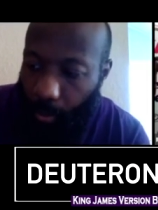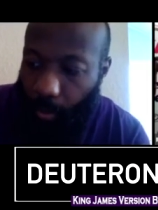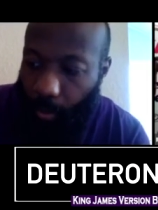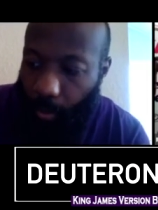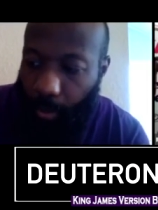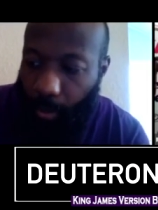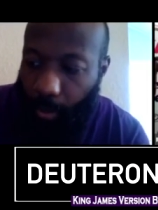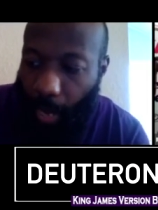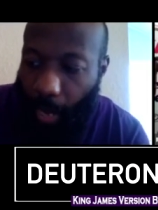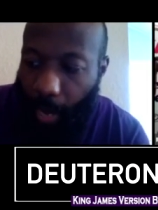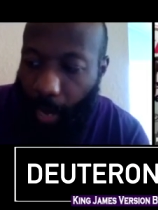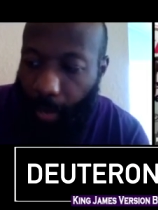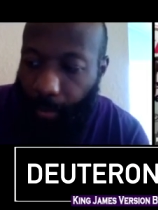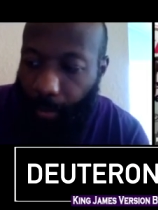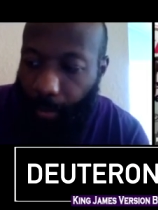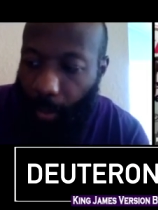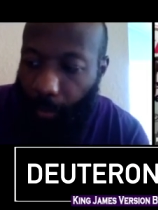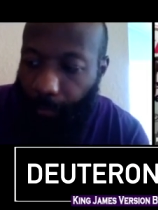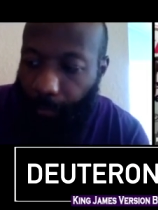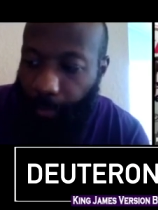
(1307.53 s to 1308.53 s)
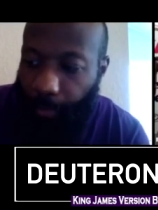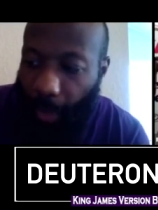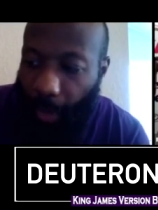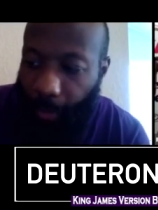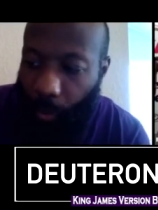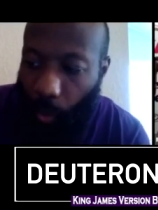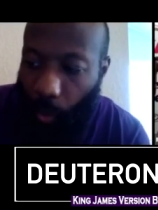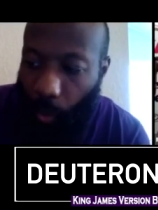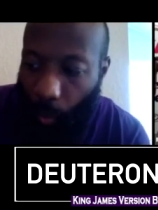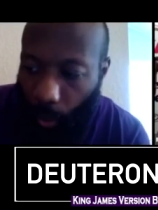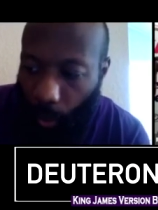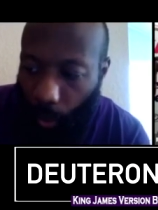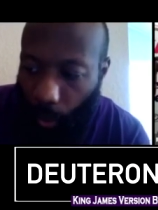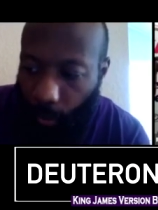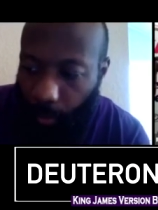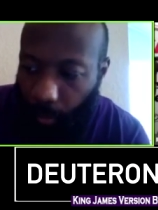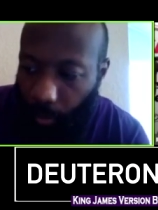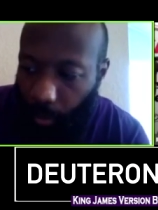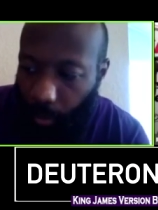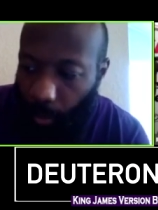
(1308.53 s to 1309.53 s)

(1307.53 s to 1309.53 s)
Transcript: The tithe of thy corn.